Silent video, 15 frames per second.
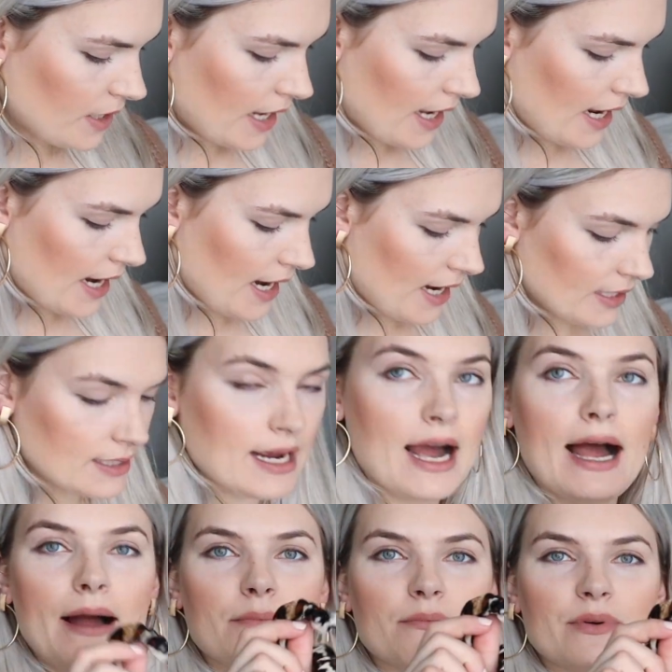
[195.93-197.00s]
And
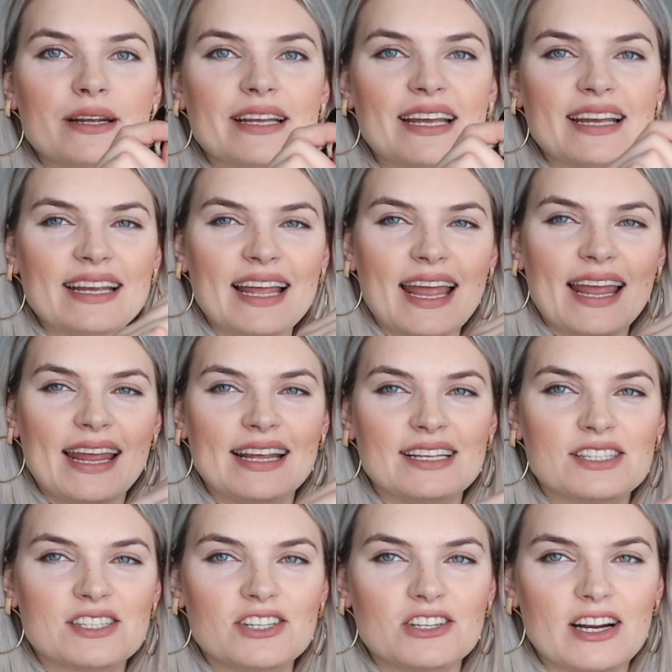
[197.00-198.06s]
I'm bringing a
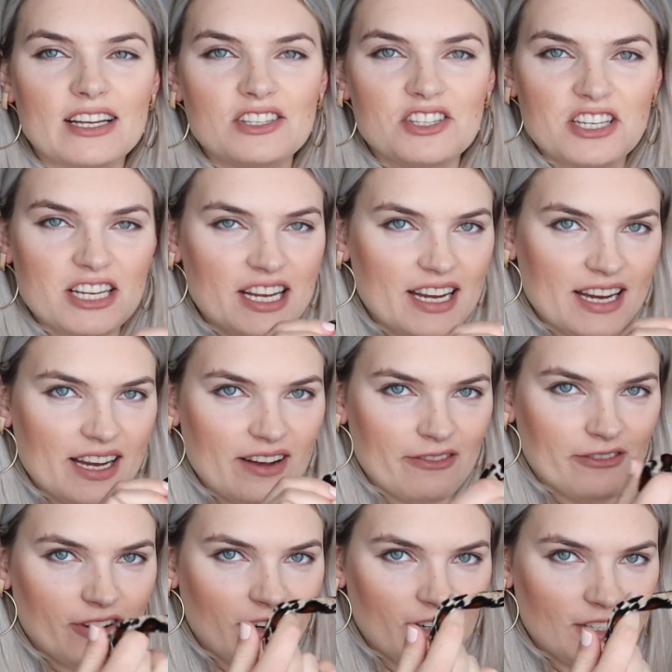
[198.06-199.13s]
scrunchie,
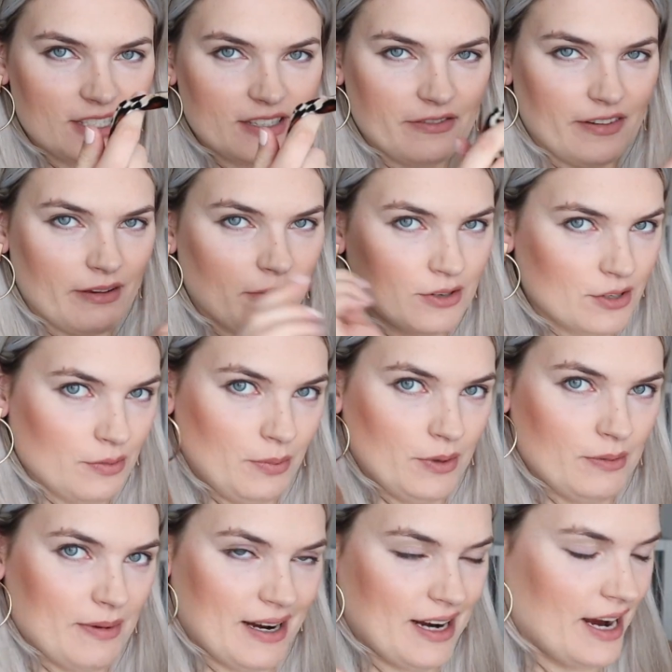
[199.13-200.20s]
of course, if I want to
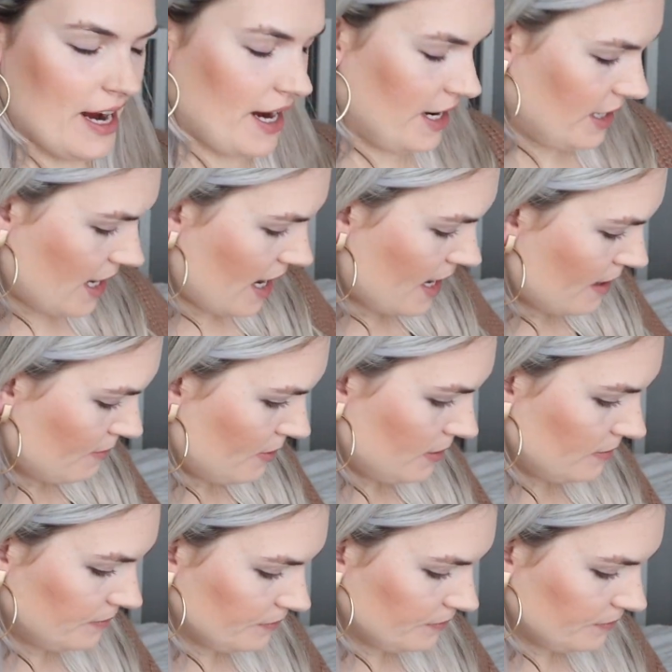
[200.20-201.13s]
put my hair up.